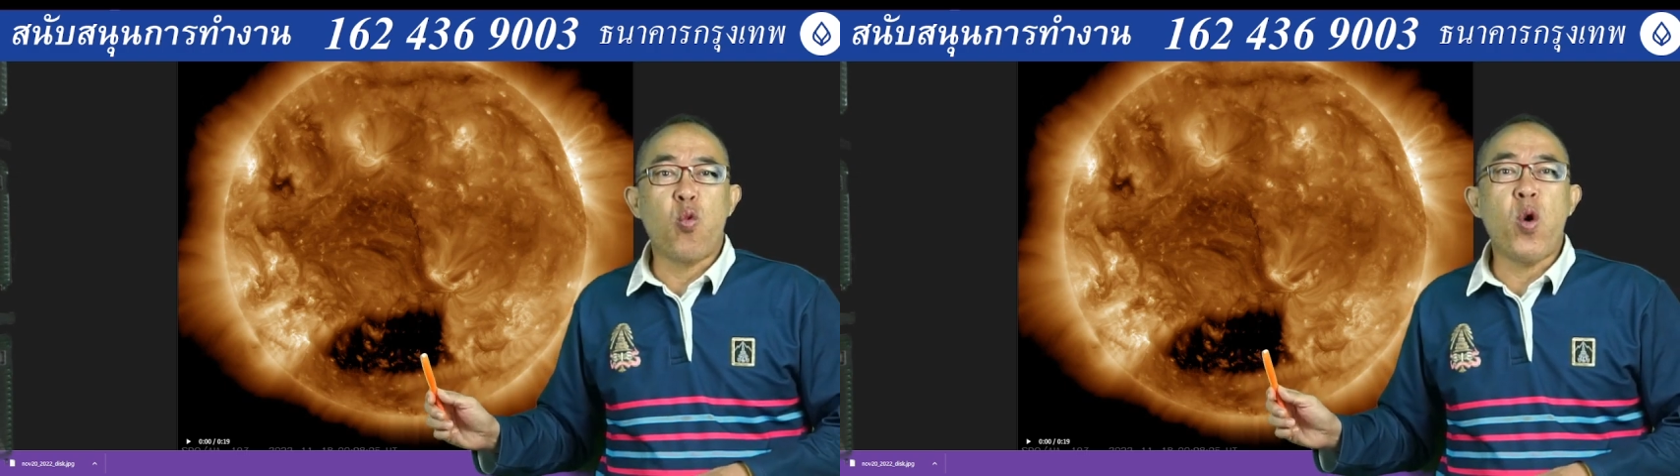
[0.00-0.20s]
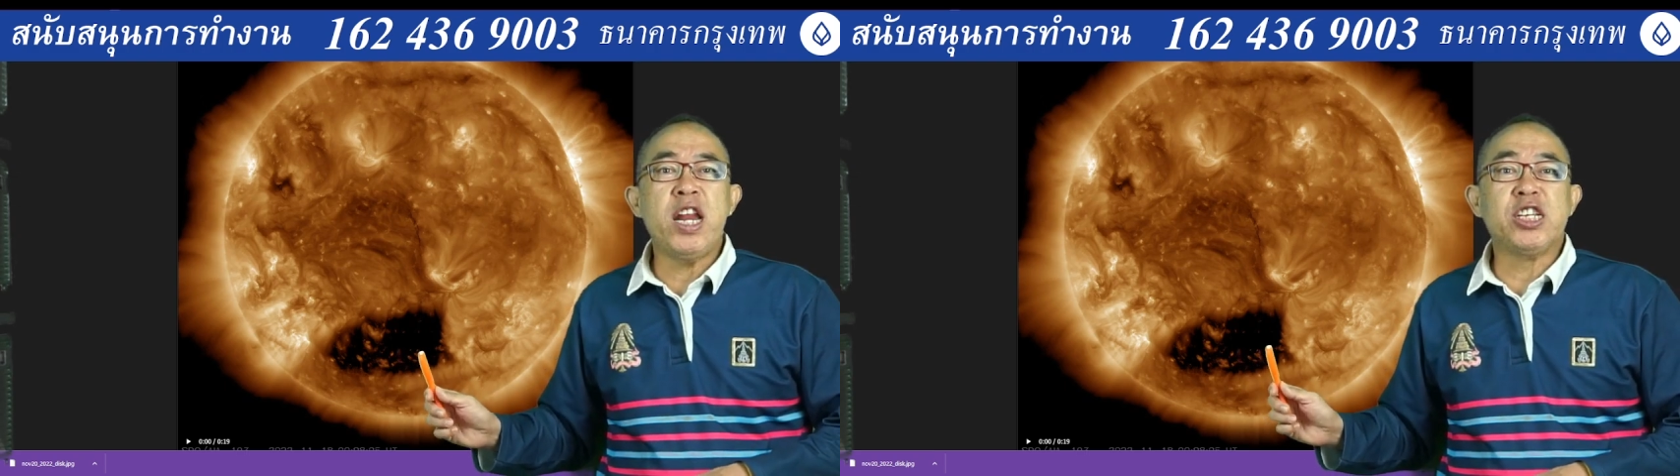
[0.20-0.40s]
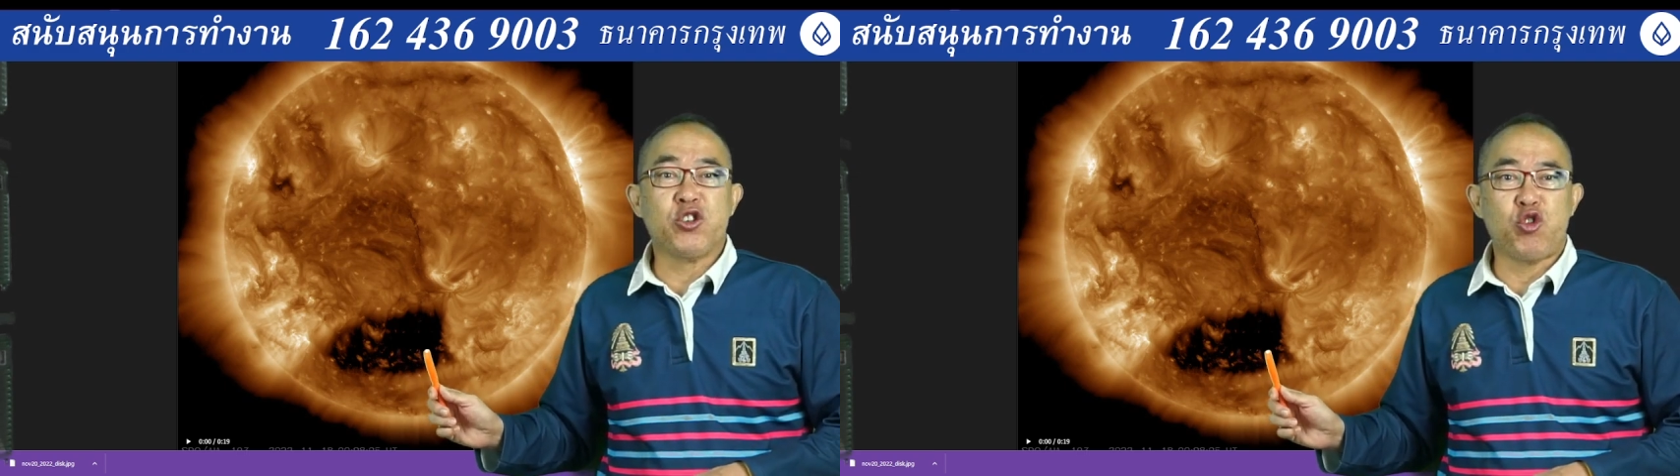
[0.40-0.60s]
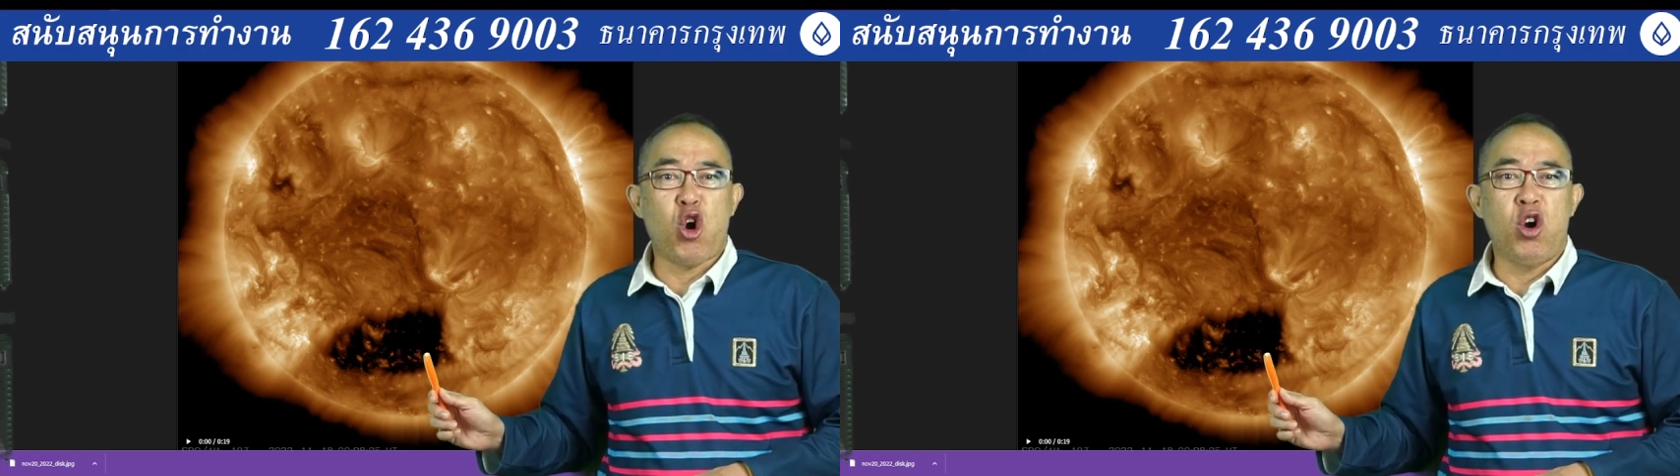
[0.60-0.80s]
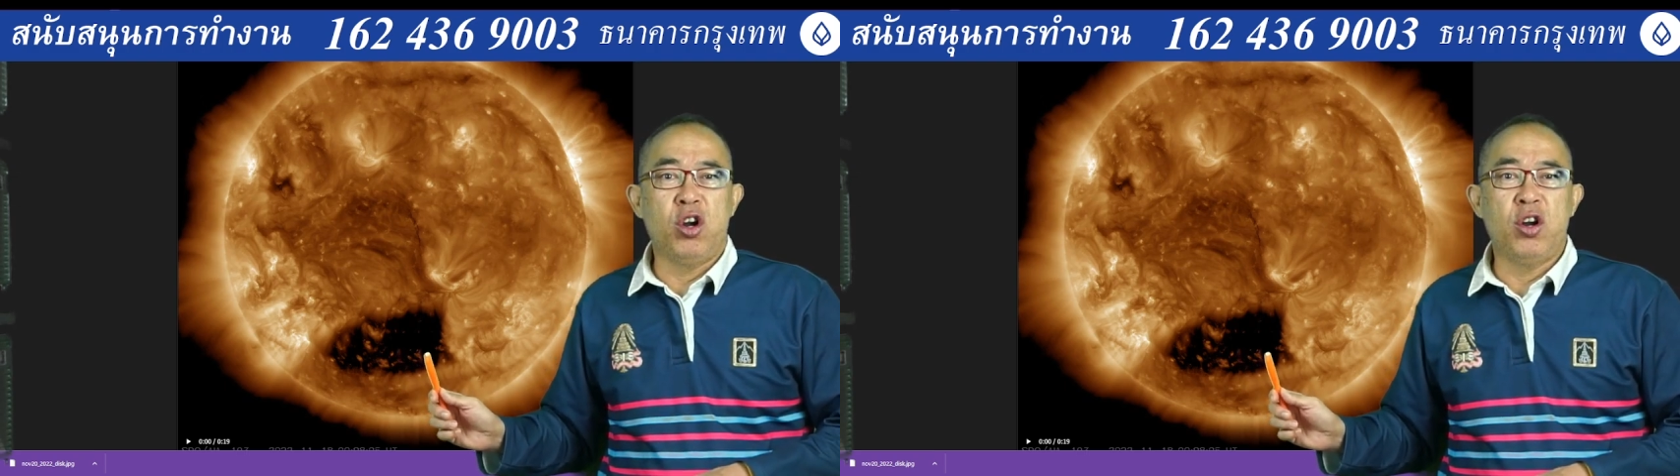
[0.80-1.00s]
very
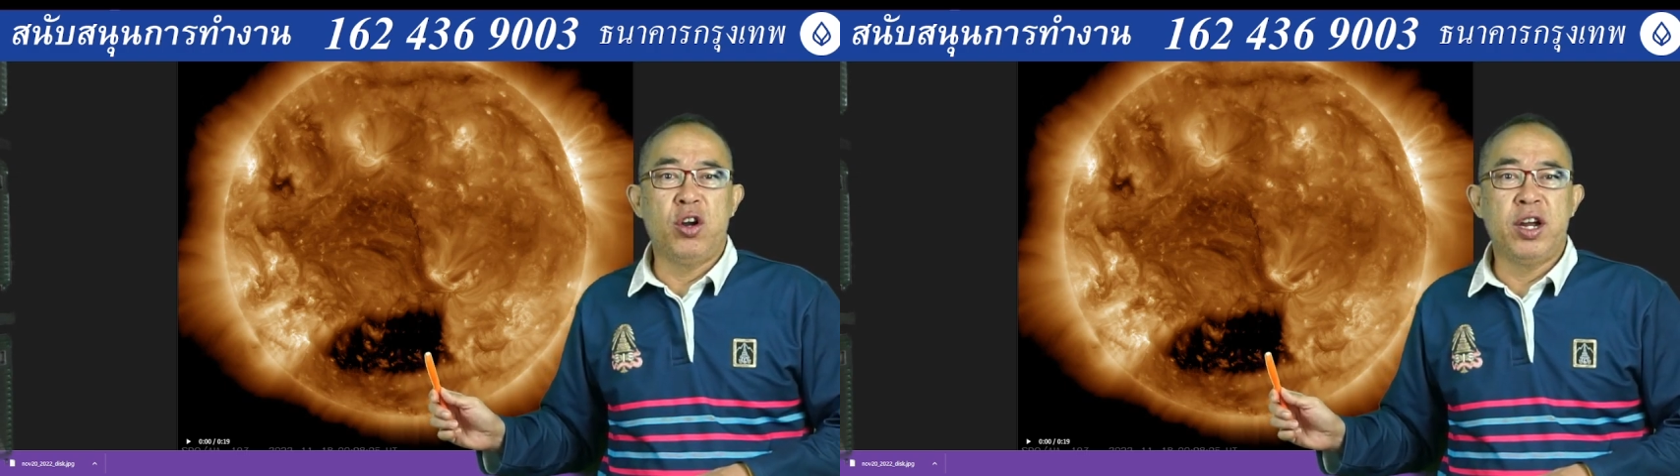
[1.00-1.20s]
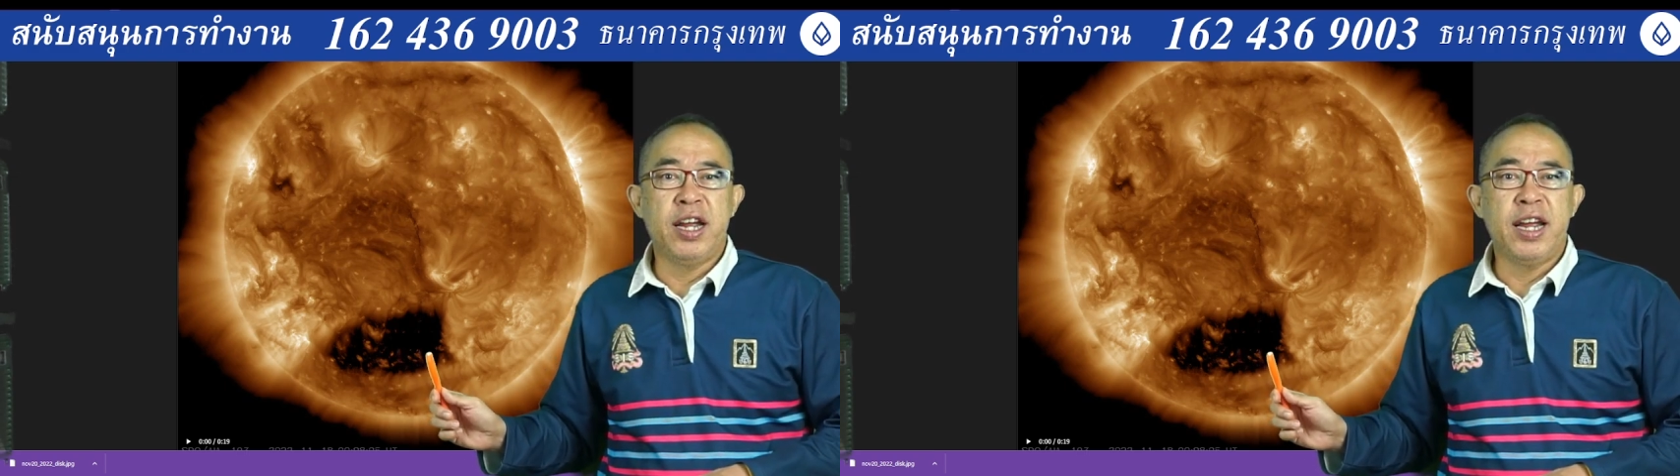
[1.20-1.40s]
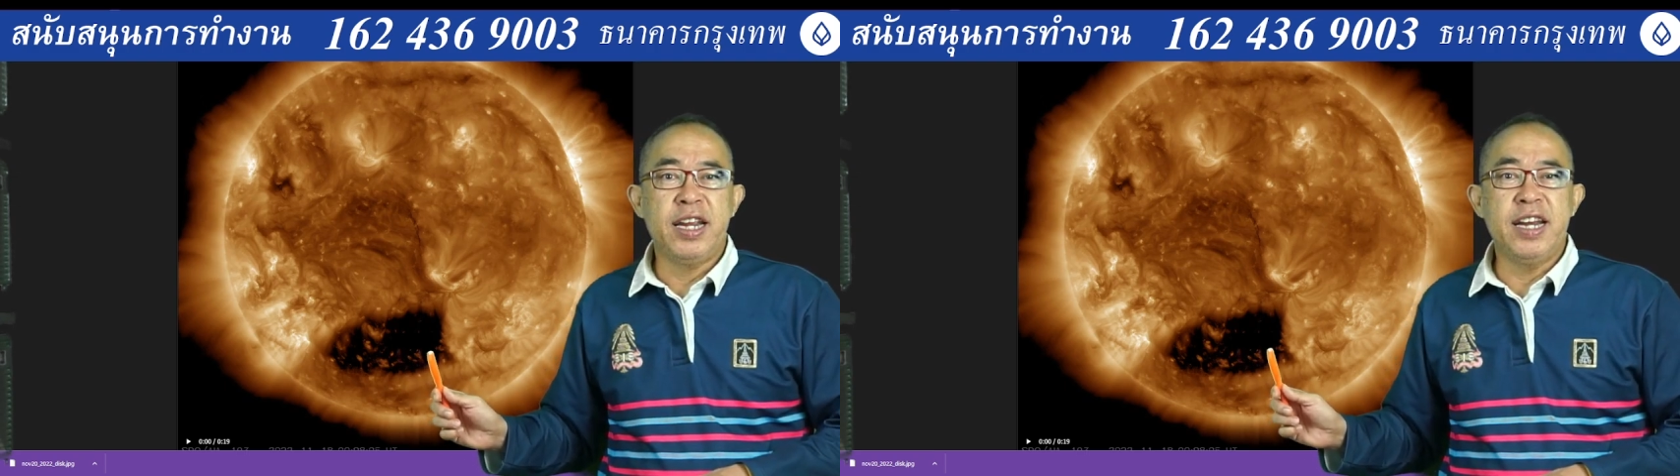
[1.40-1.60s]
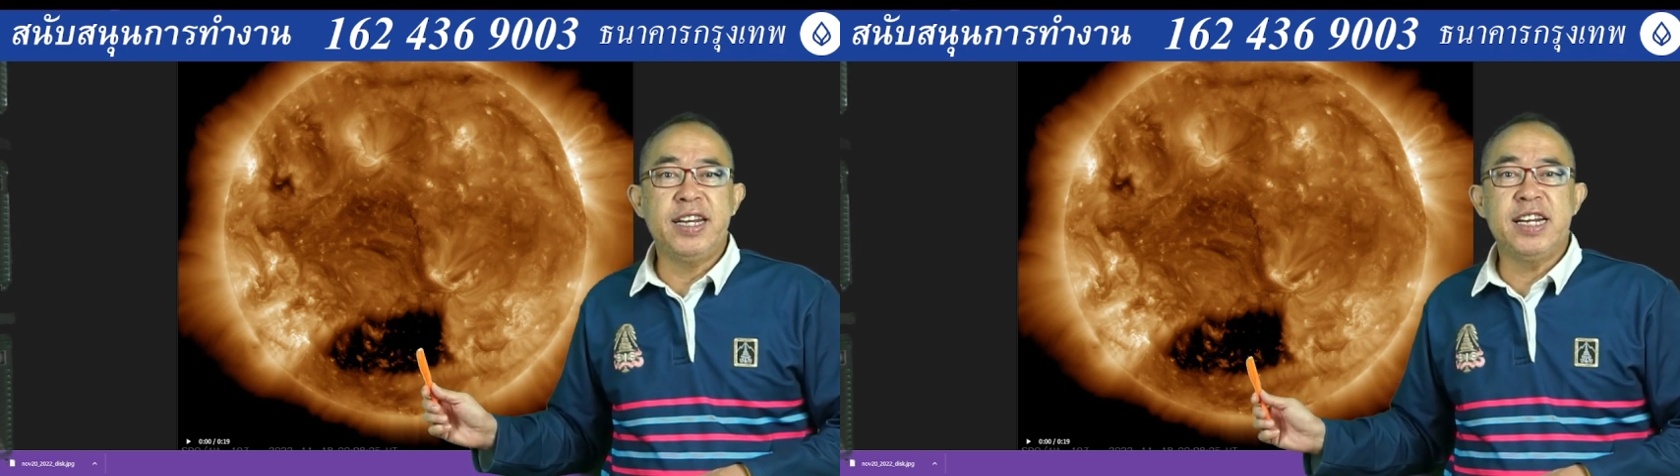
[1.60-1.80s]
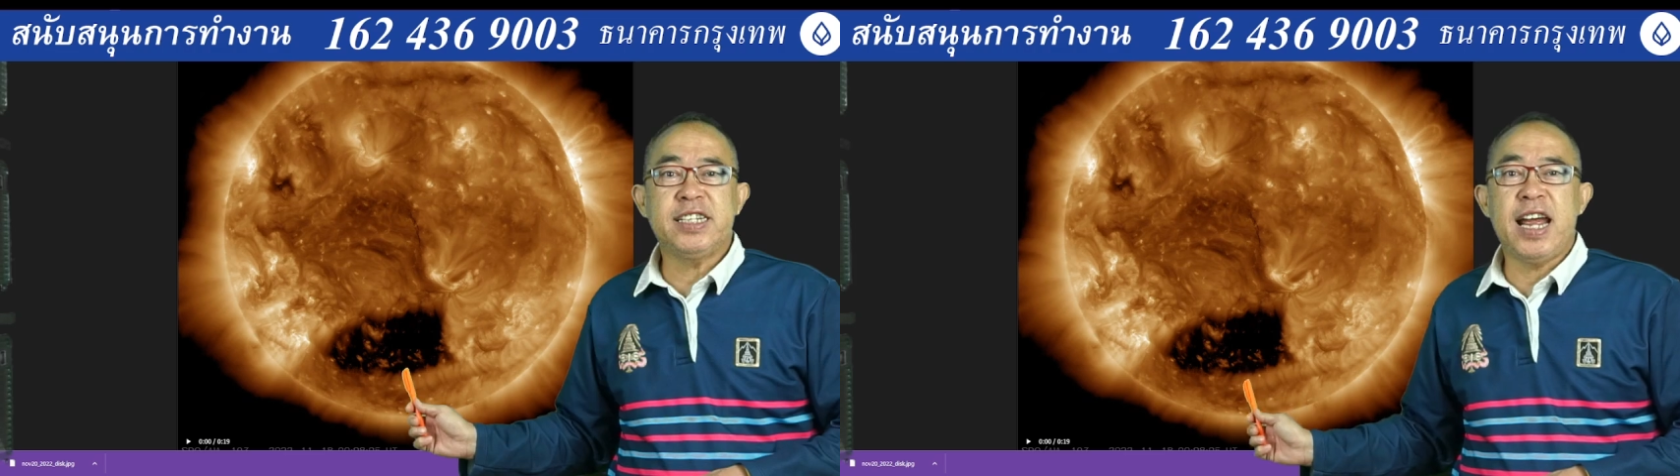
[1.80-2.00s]
strong in
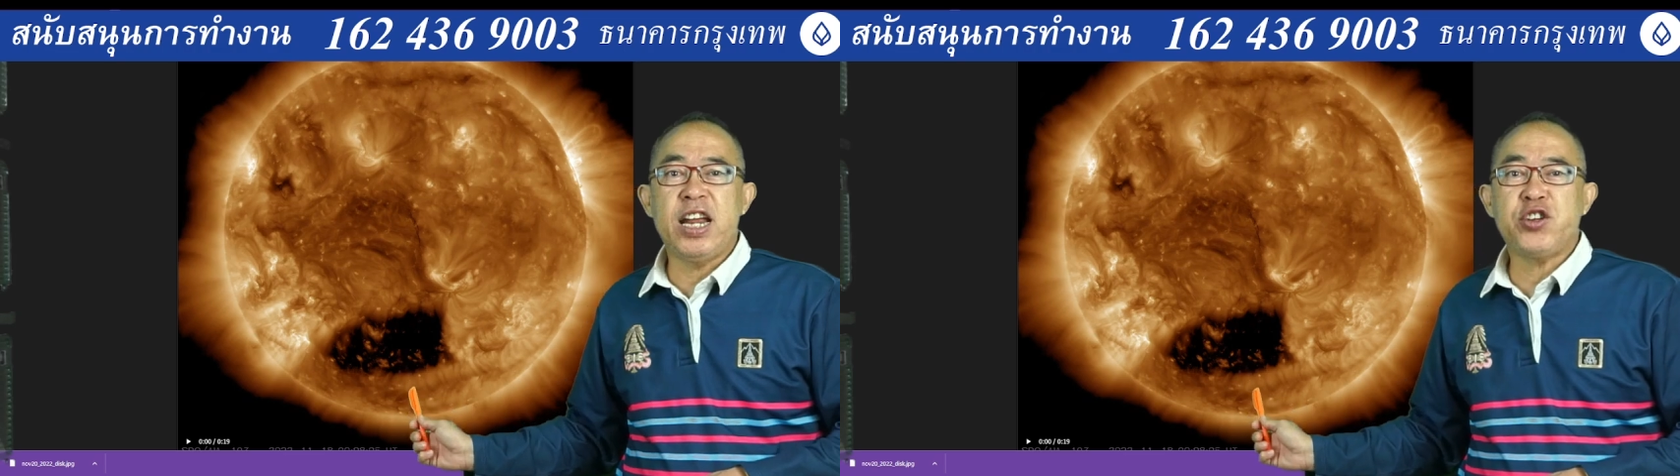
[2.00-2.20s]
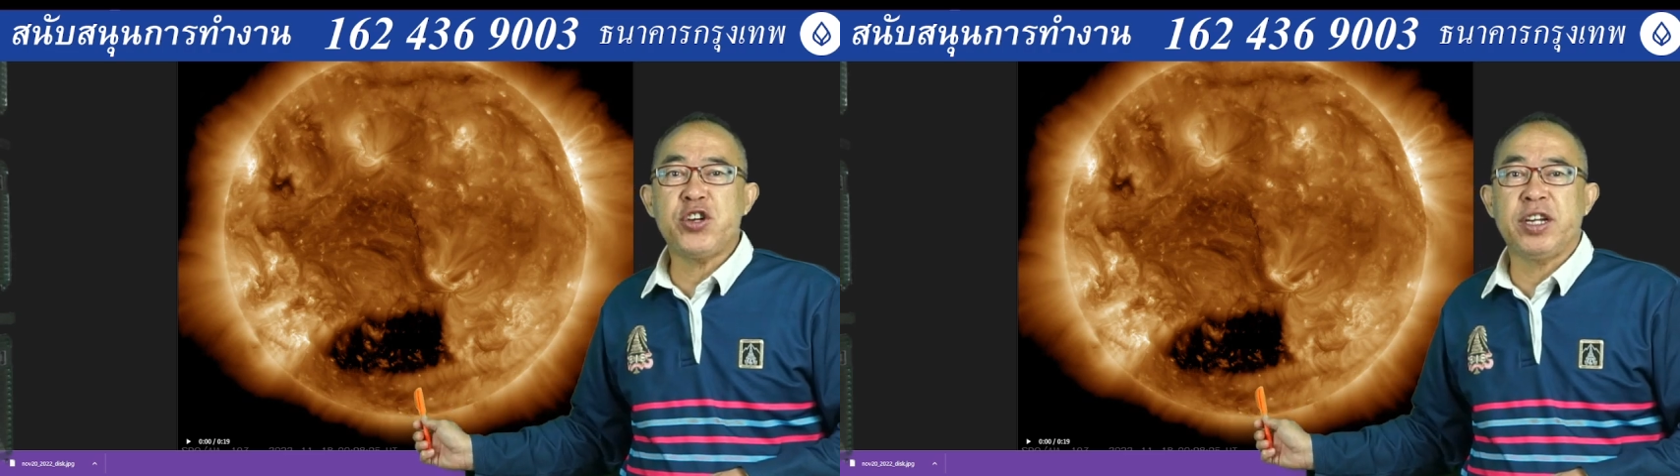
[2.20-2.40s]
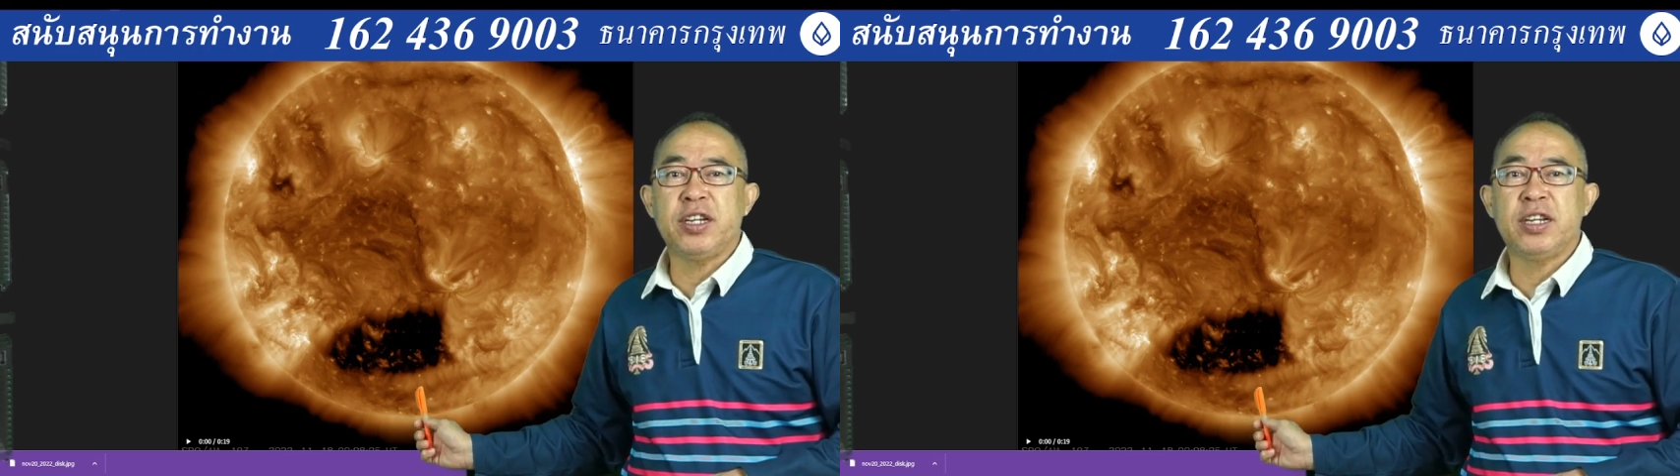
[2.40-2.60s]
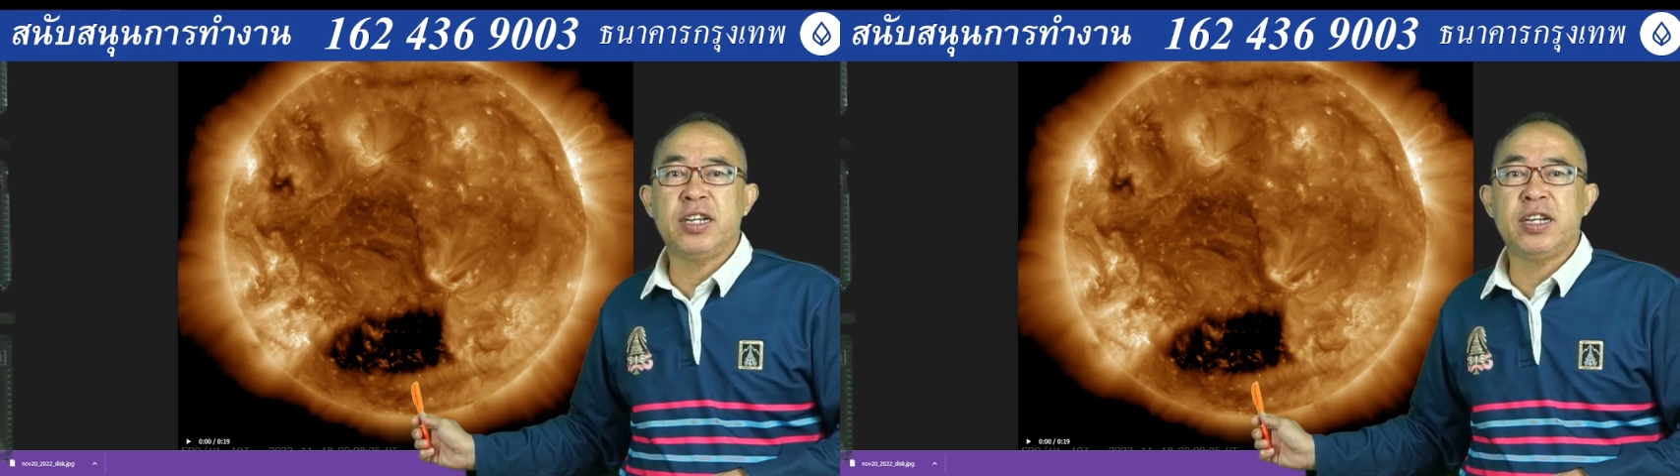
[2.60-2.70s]
this direction